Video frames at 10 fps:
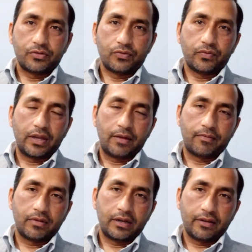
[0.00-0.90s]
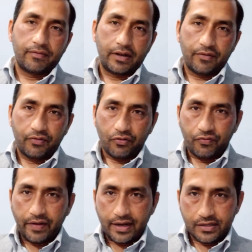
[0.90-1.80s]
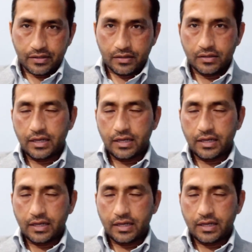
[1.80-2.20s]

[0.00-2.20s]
So we have clarified few facts here,